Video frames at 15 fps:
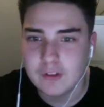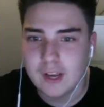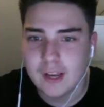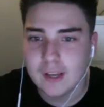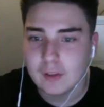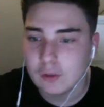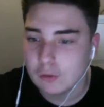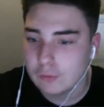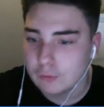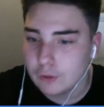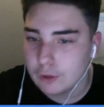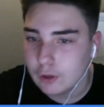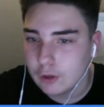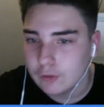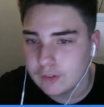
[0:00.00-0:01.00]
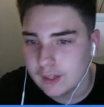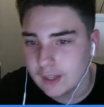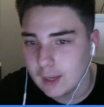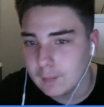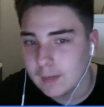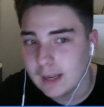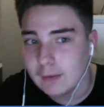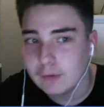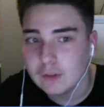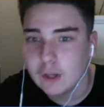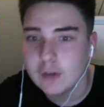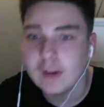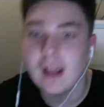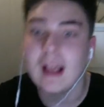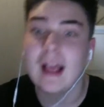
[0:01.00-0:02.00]
Got some new content coming out soon,
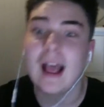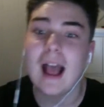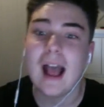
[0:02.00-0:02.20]
and